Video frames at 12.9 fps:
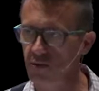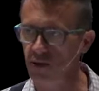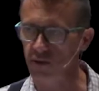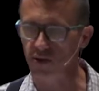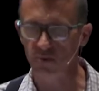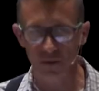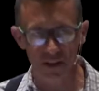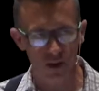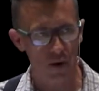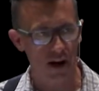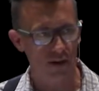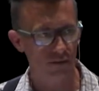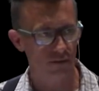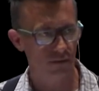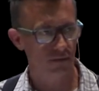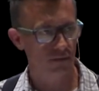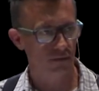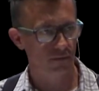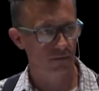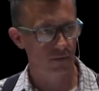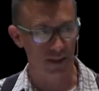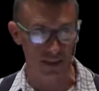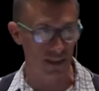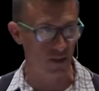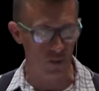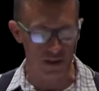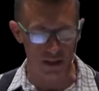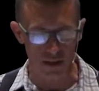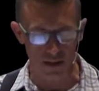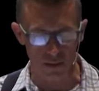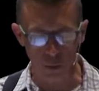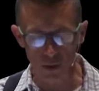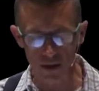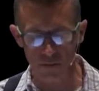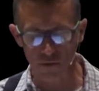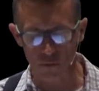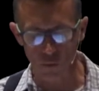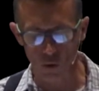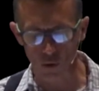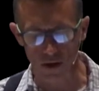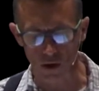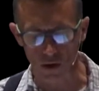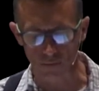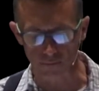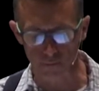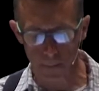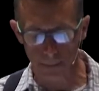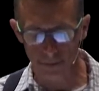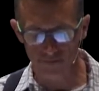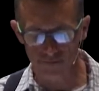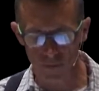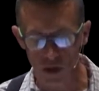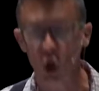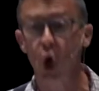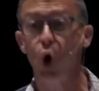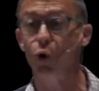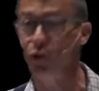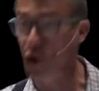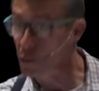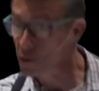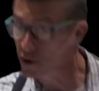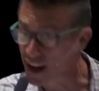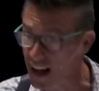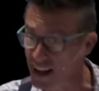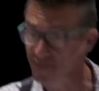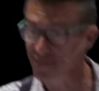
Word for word: he'll spit you out because that's what he does. Point number, what are we on? No, we're not.